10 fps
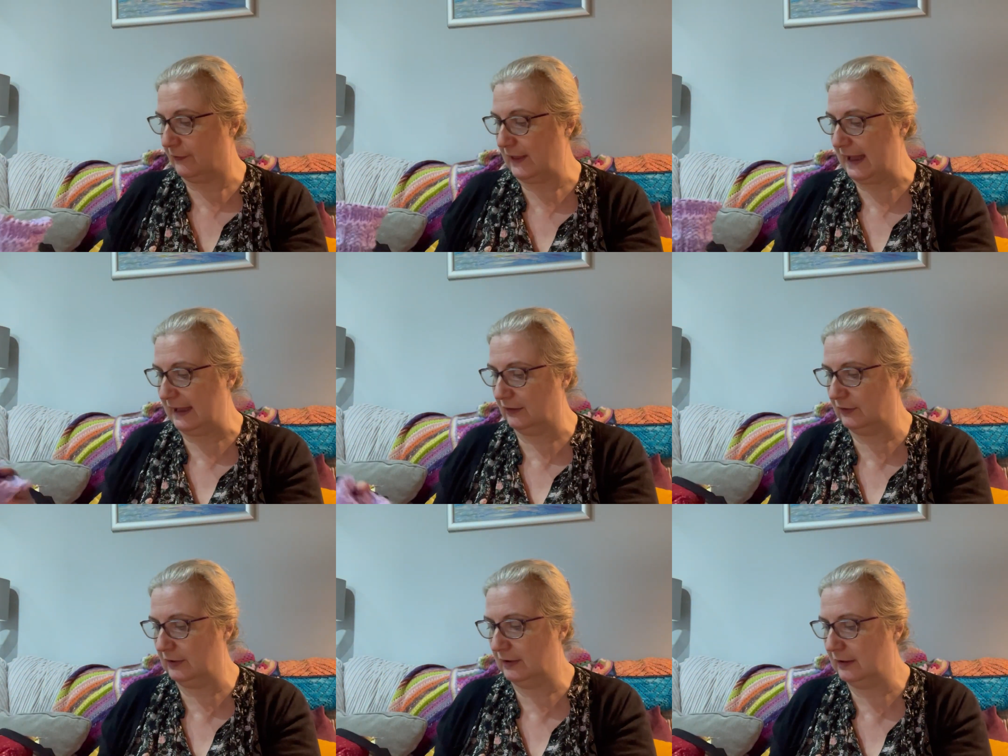
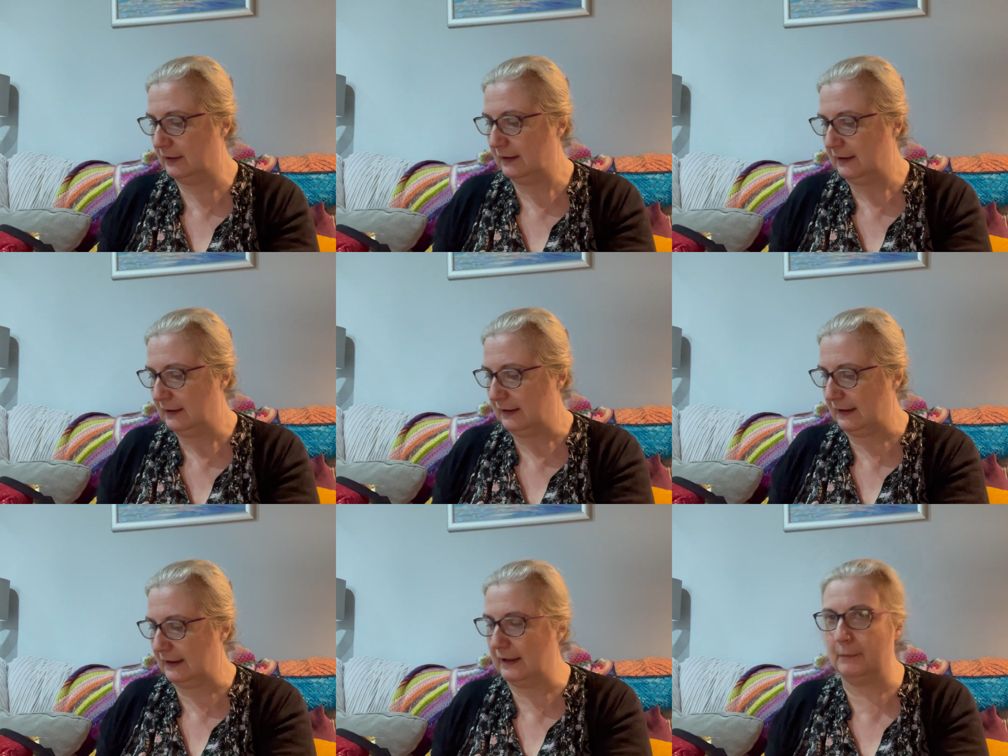that.
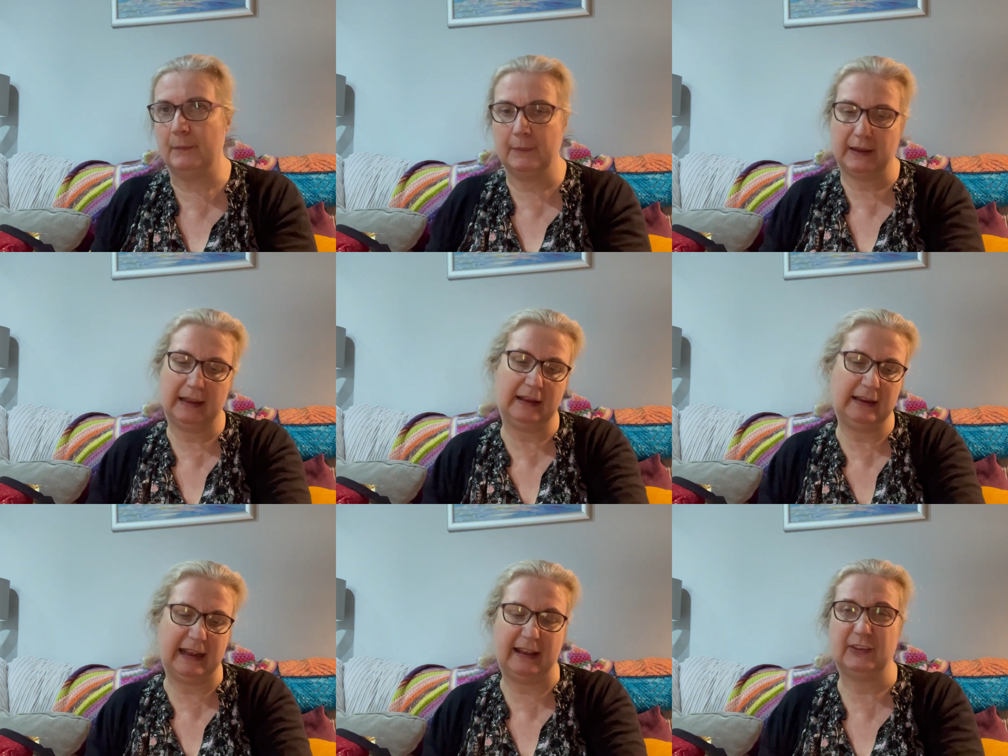But
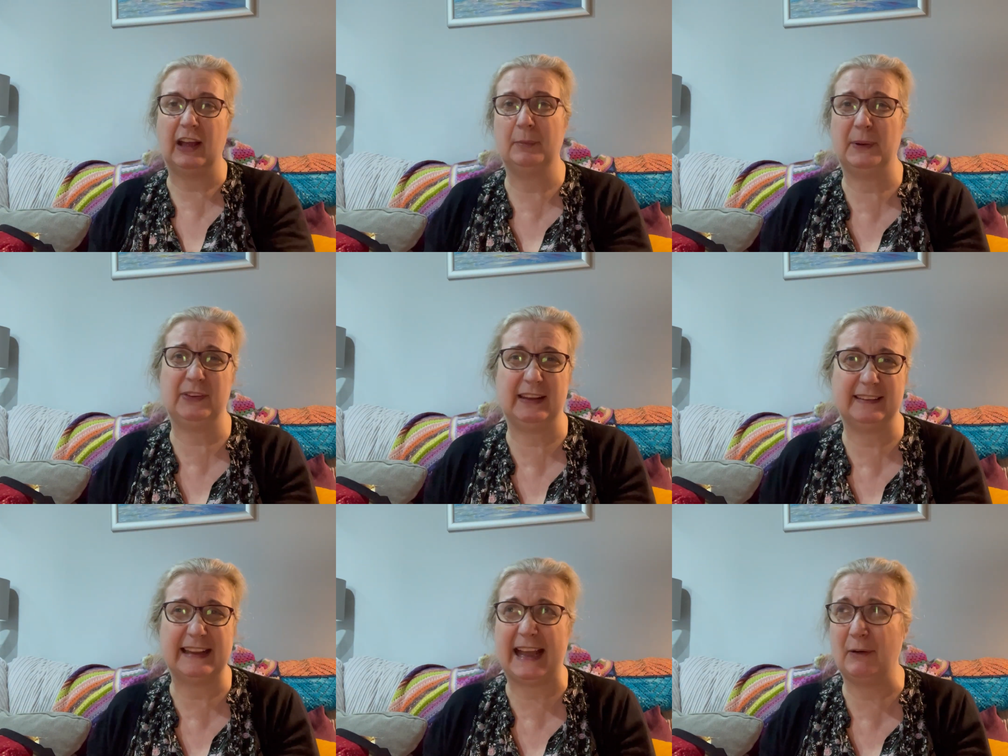yeah, it's
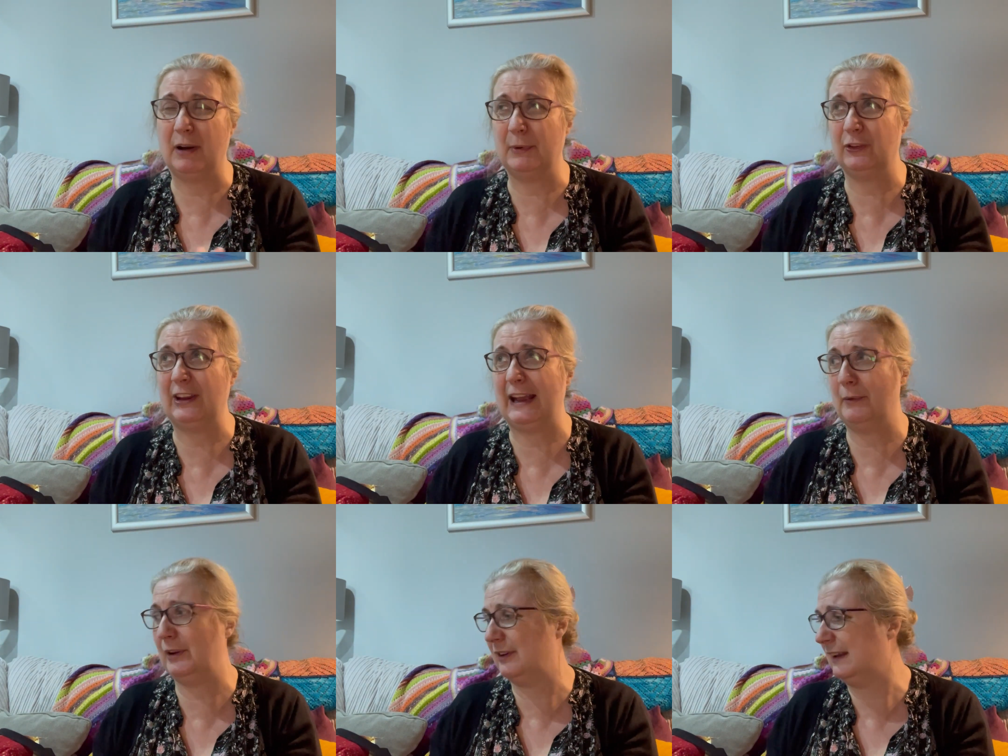6:30 now. I'll be
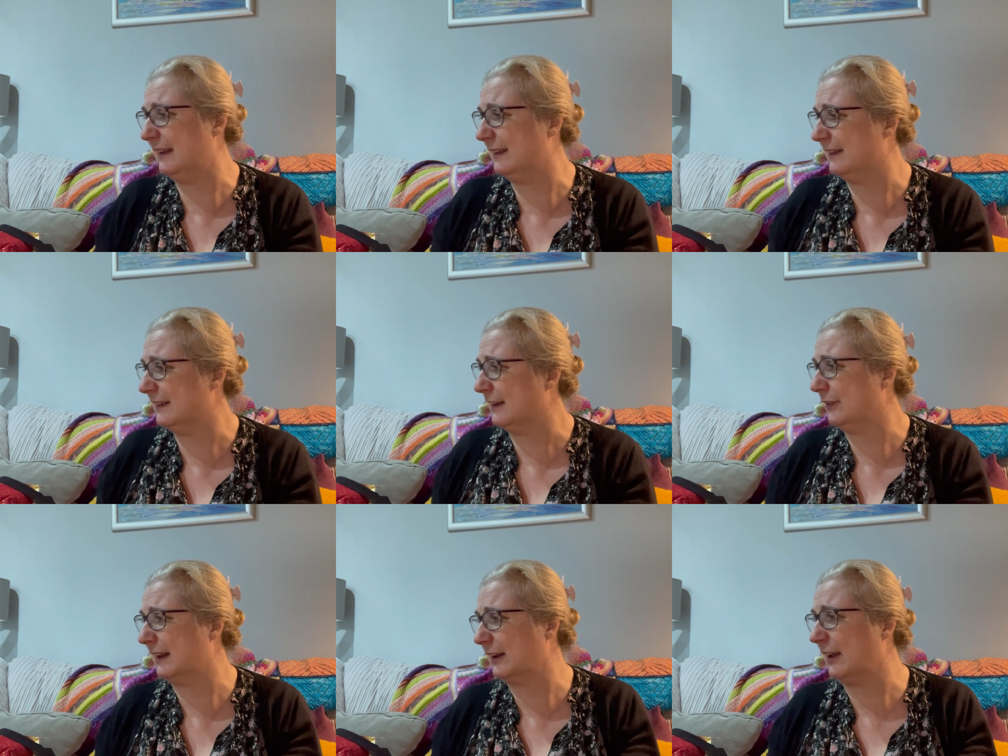showered and stuff.
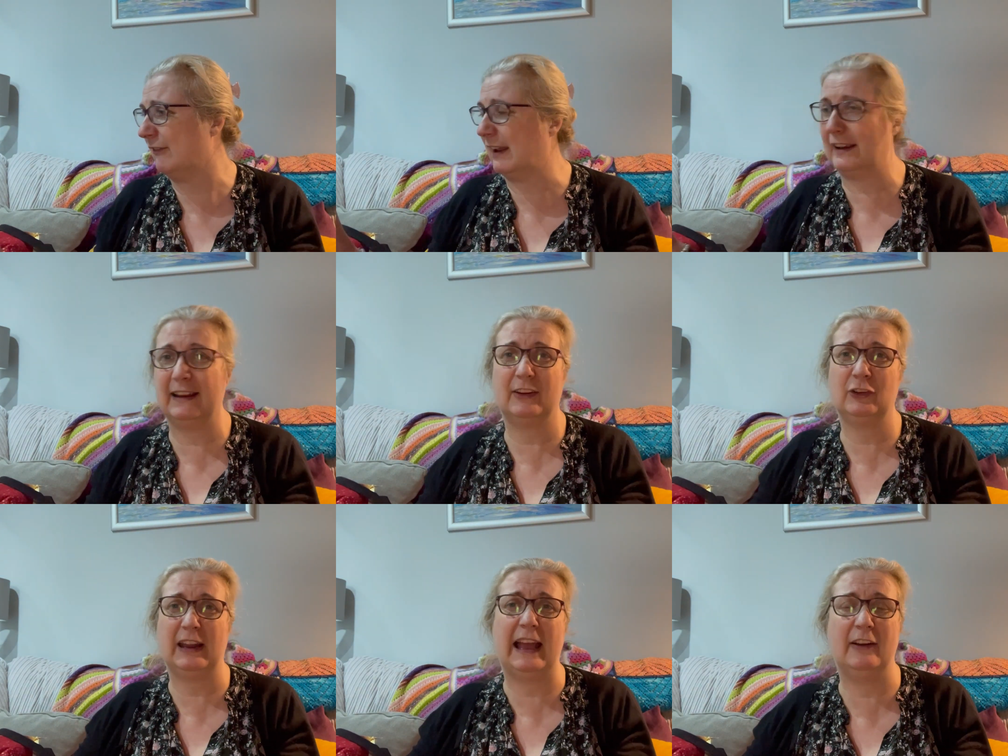I reckon I
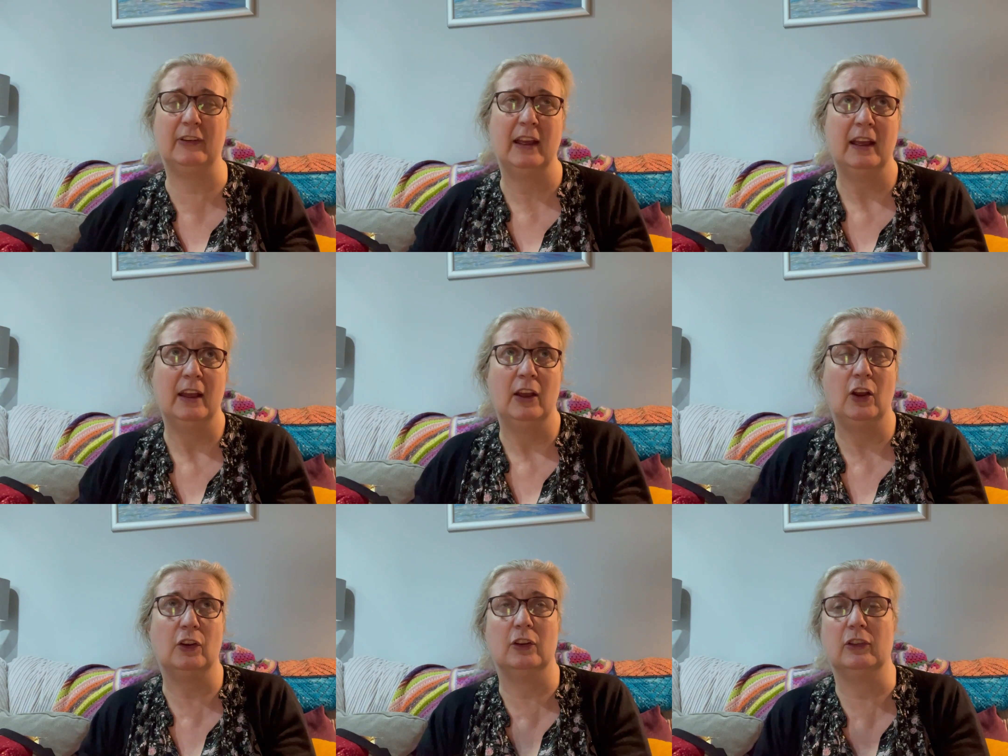should have
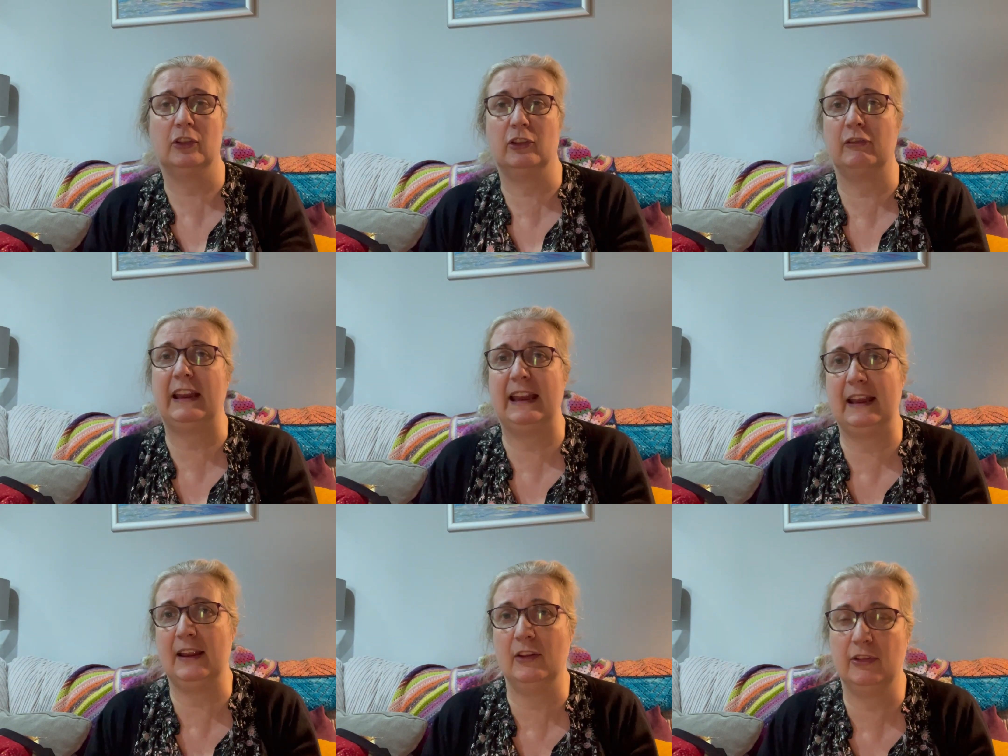a good
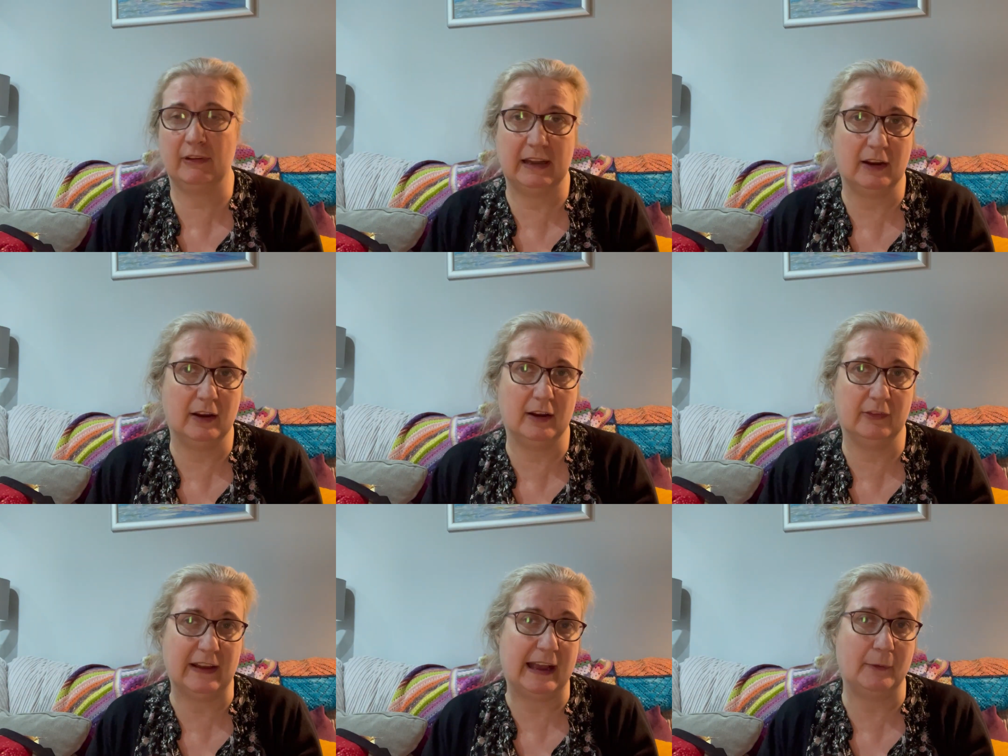three and a
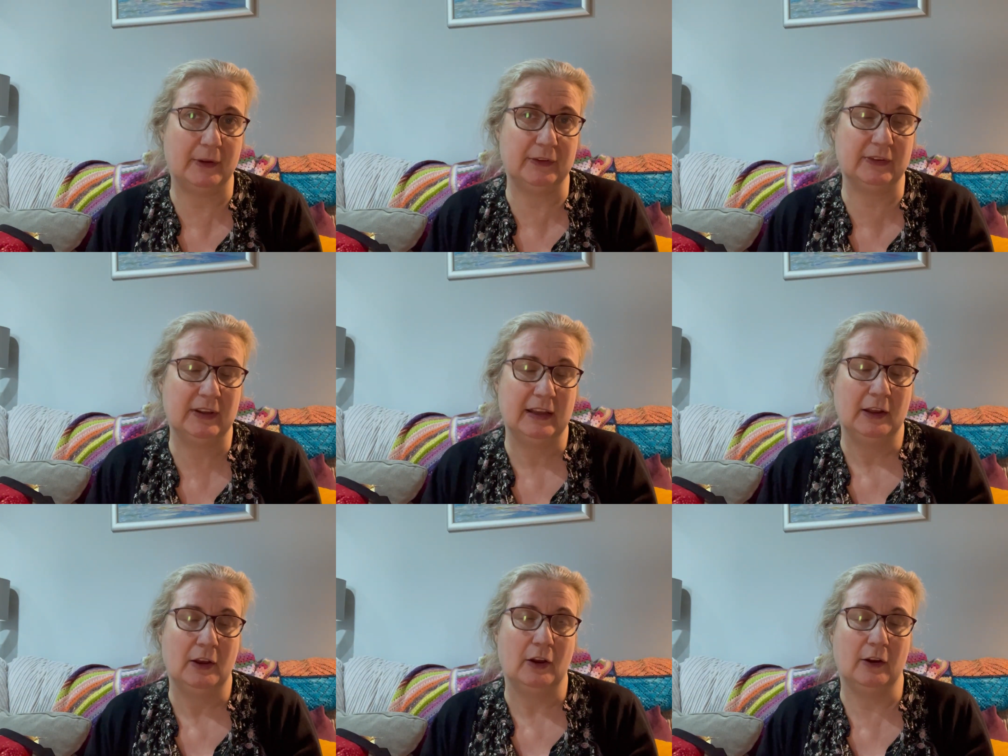half hours
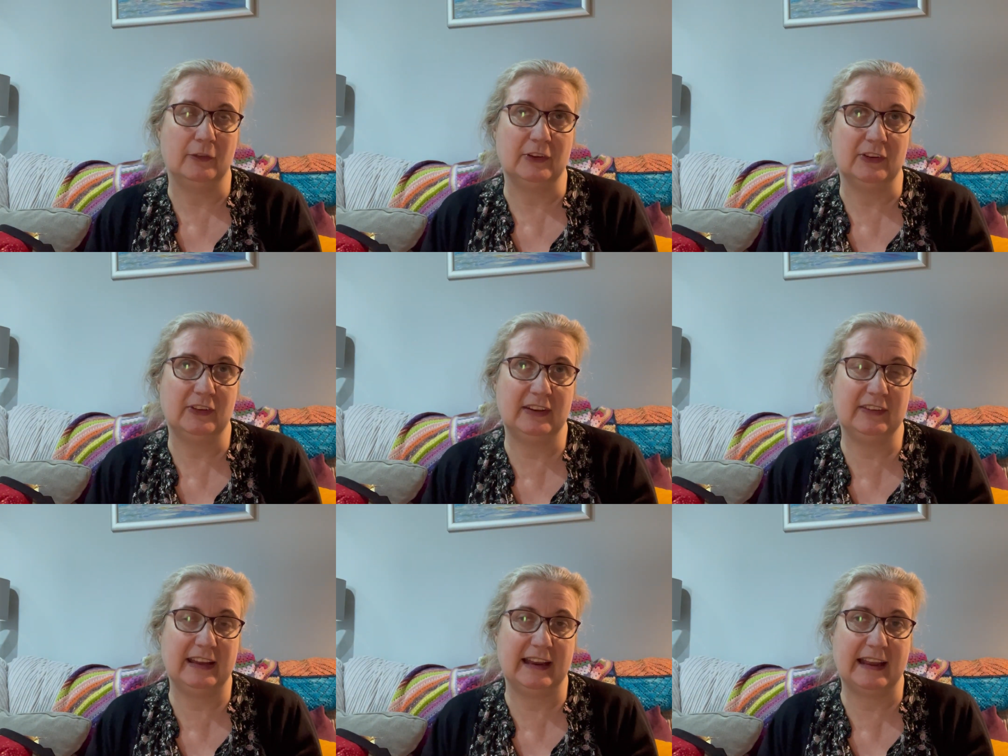of just
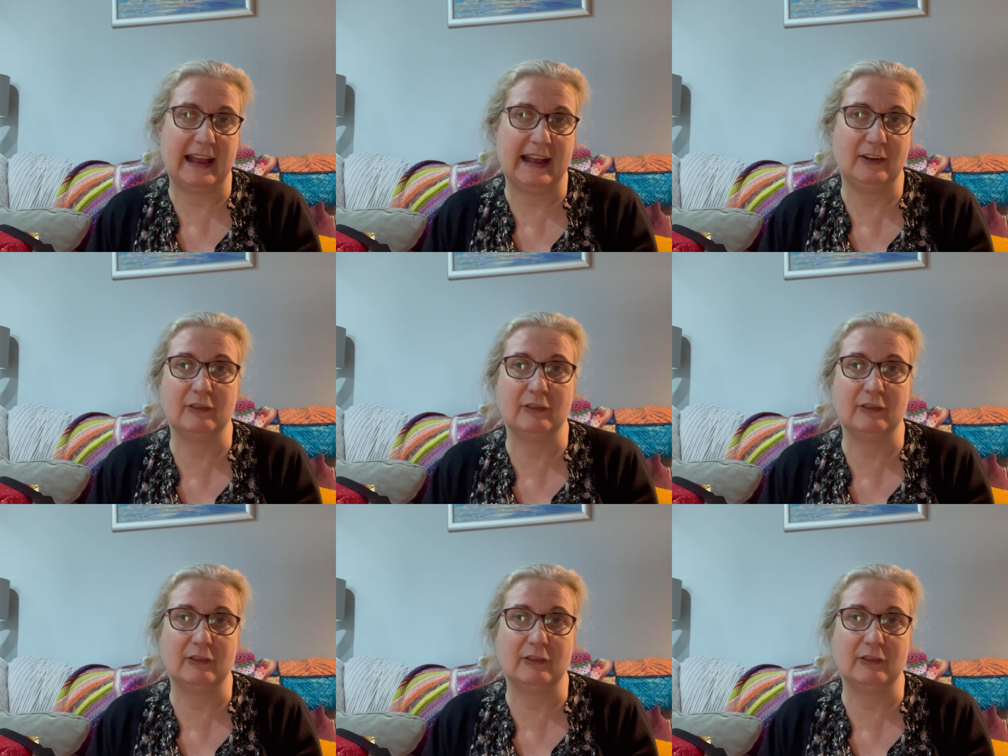sitting and